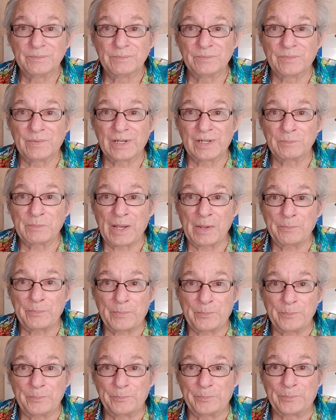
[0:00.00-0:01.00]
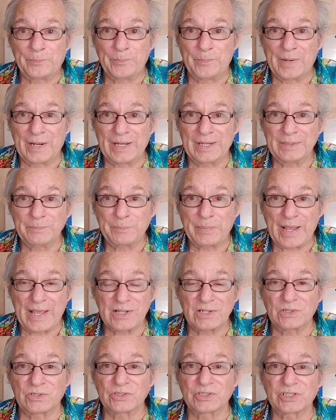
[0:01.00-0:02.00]
My
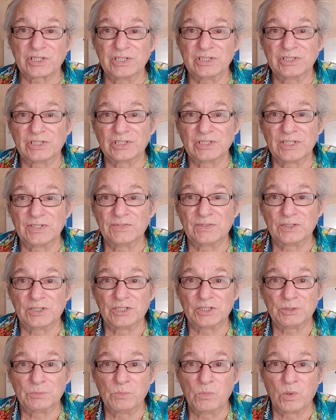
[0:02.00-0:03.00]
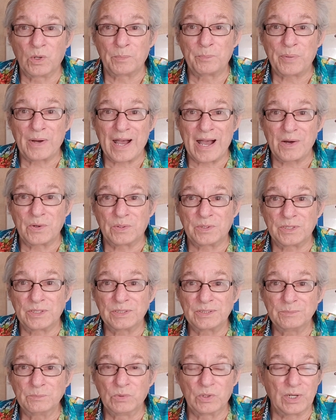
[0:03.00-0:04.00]
panels can deliver more
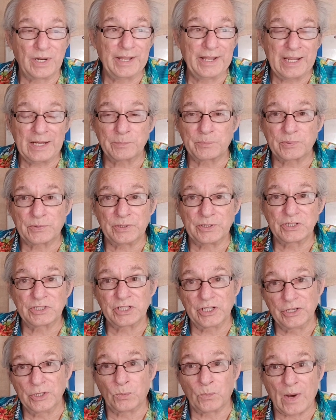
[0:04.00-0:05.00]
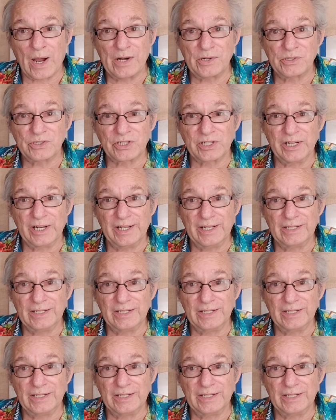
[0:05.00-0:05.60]
power, more amperage than the wires can